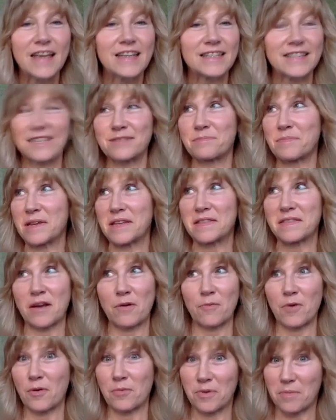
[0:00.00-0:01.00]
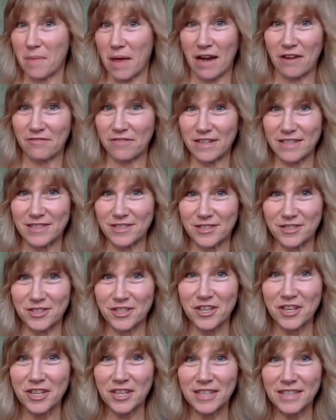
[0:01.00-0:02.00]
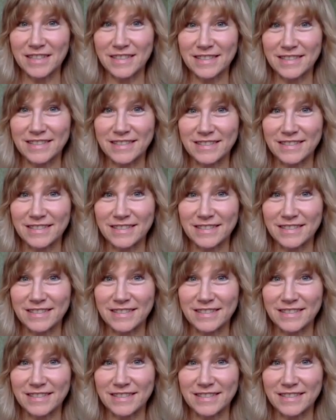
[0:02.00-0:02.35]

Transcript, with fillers: Doesn't mean that what we manifest is good.